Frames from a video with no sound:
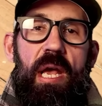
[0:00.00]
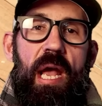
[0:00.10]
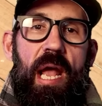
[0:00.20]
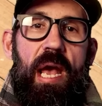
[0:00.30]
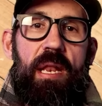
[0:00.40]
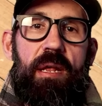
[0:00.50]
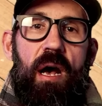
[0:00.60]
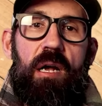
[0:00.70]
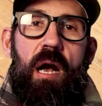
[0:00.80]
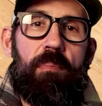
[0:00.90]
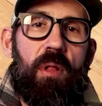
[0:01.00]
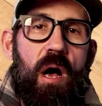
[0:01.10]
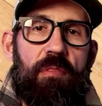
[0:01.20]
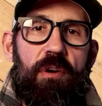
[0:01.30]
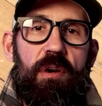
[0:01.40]
and a couple
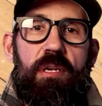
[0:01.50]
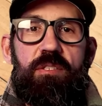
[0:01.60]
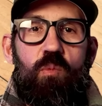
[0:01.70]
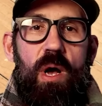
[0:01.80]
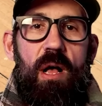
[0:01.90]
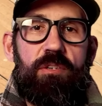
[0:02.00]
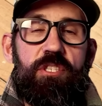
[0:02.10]
other as well.